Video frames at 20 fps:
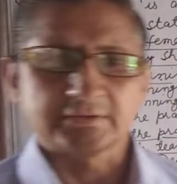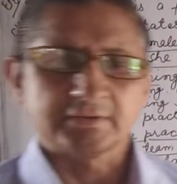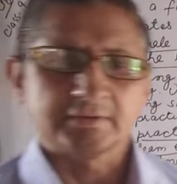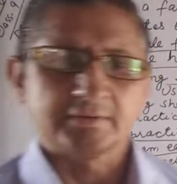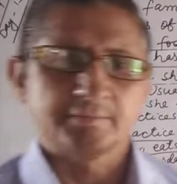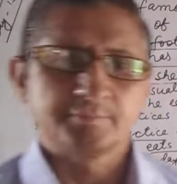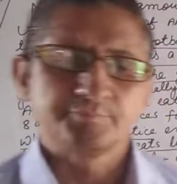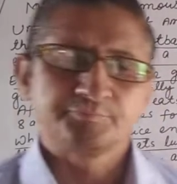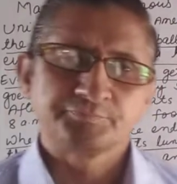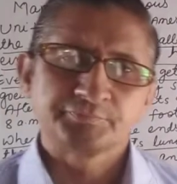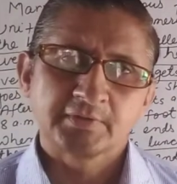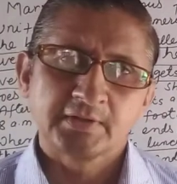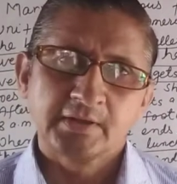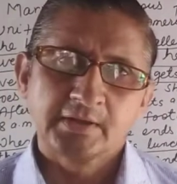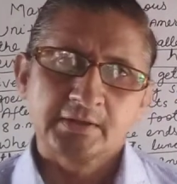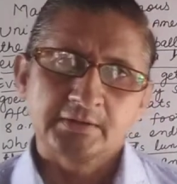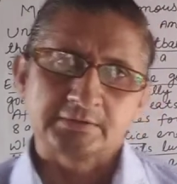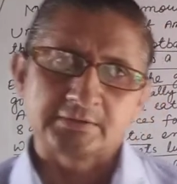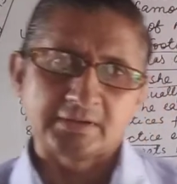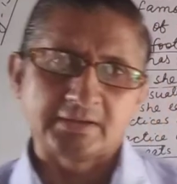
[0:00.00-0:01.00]
next
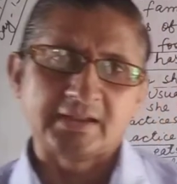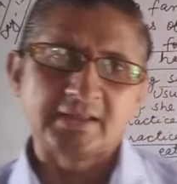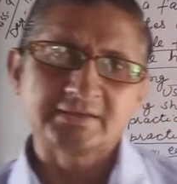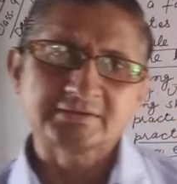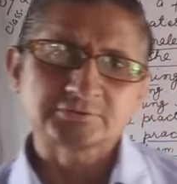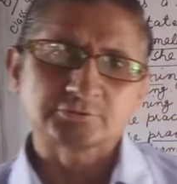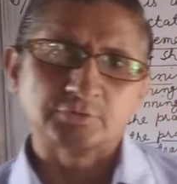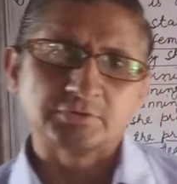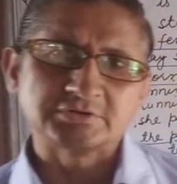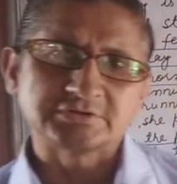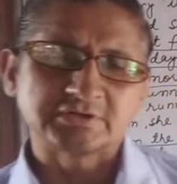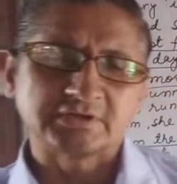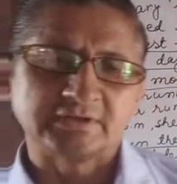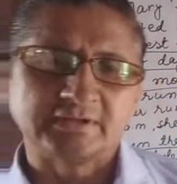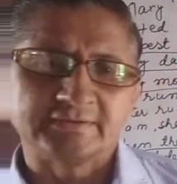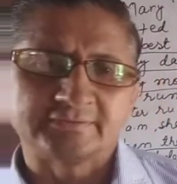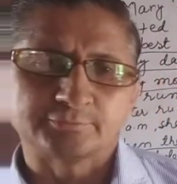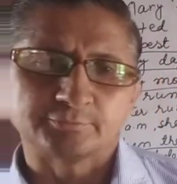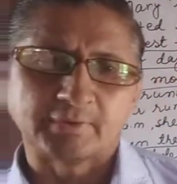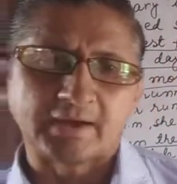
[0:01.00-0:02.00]
question is why
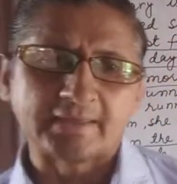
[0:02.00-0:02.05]
question.